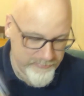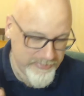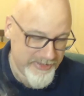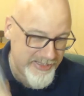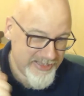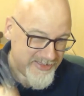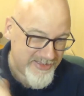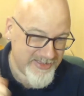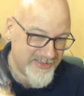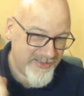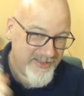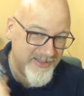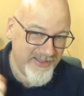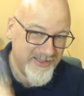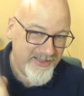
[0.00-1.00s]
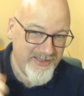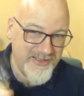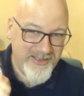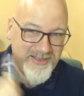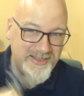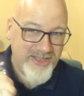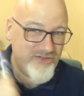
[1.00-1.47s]
But this,
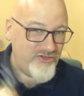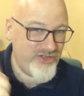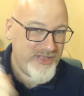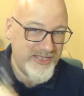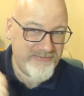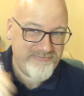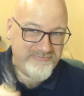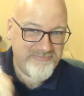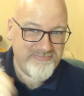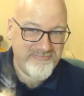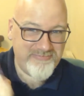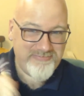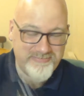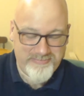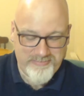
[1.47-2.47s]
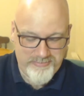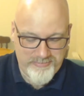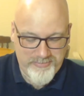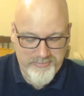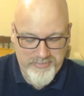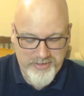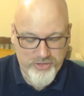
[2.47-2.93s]
literally,
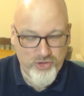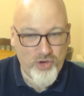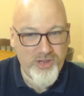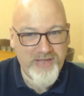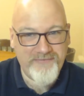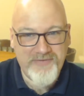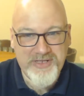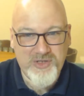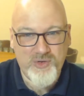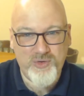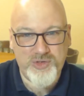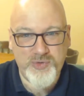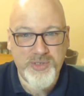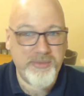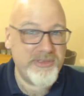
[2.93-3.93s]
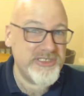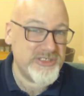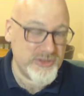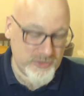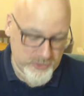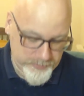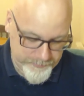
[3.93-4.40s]
I shot that video 20
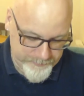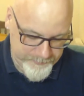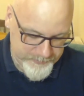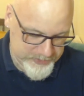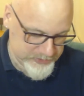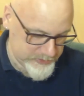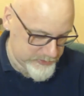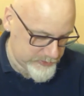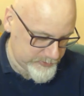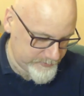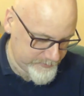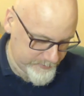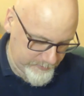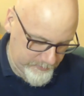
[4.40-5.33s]
minutes ago. So,